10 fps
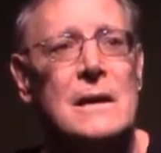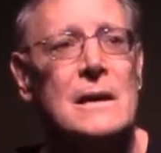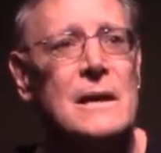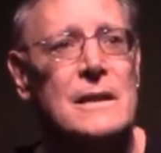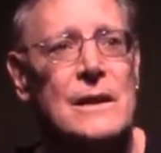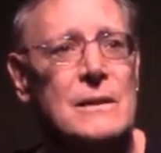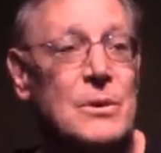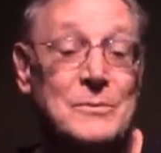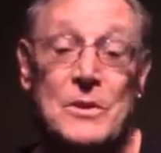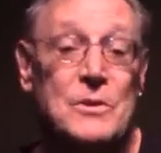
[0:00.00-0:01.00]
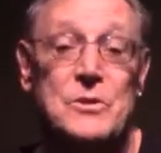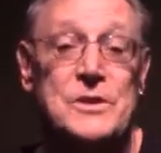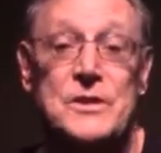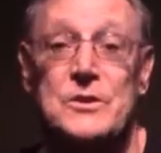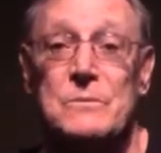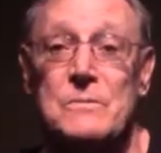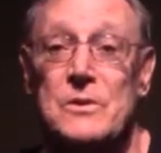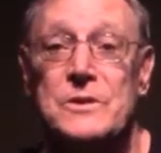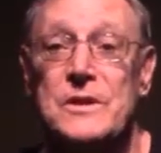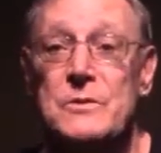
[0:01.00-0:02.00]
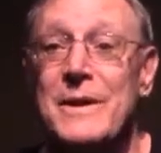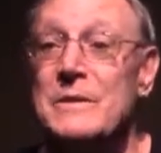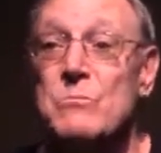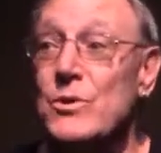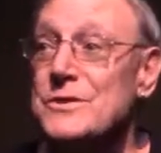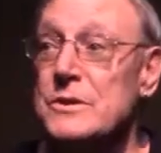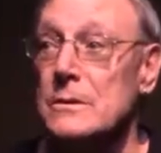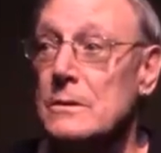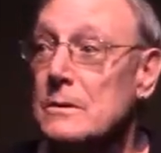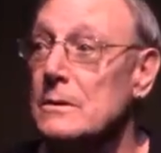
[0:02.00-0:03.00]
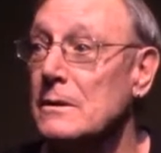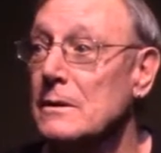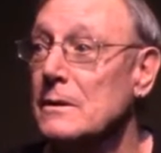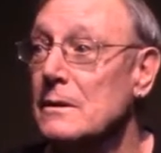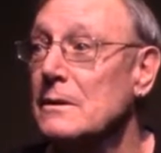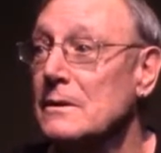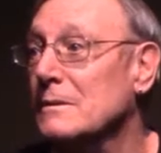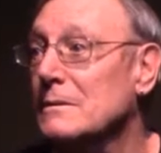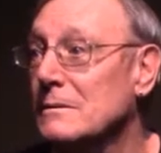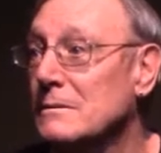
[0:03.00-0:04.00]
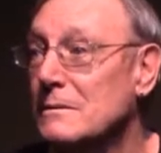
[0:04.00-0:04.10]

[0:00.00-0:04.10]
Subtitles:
and I thought those things are made in prison. And